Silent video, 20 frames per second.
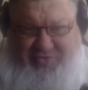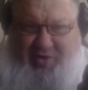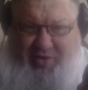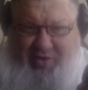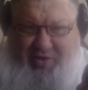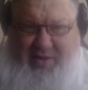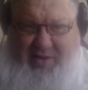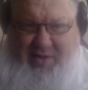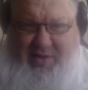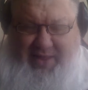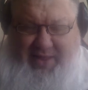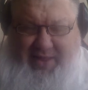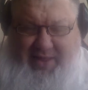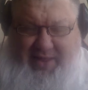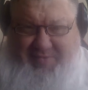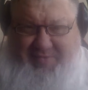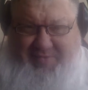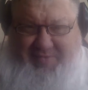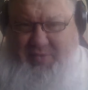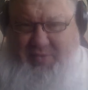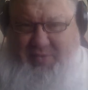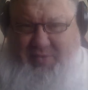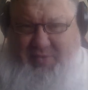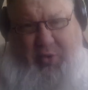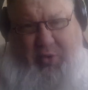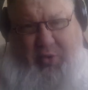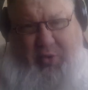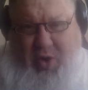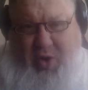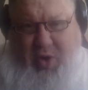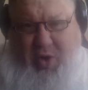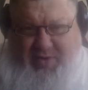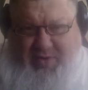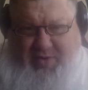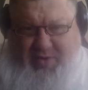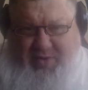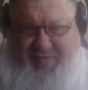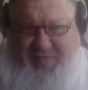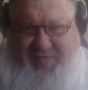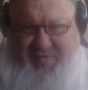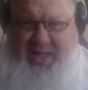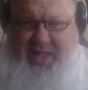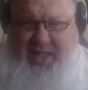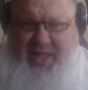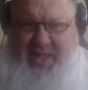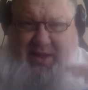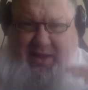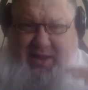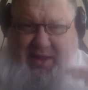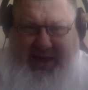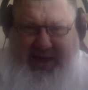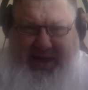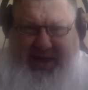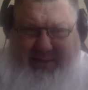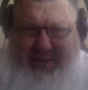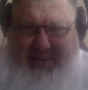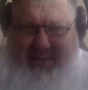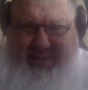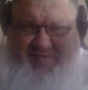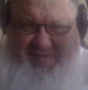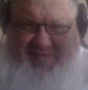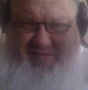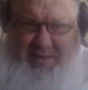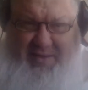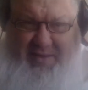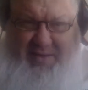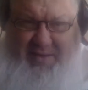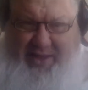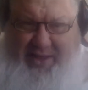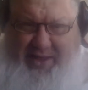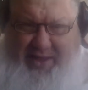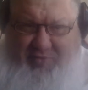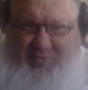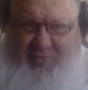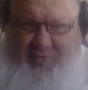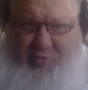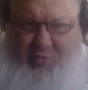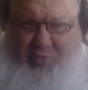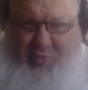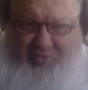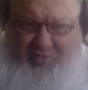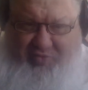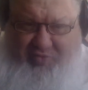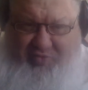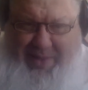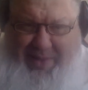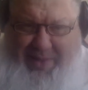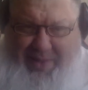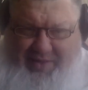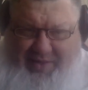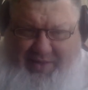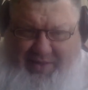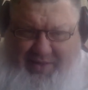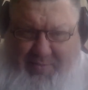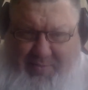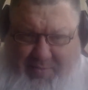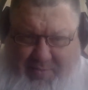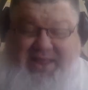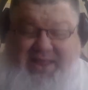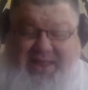the episode, you notice that the cactus seemed like it was pushed back a little bit.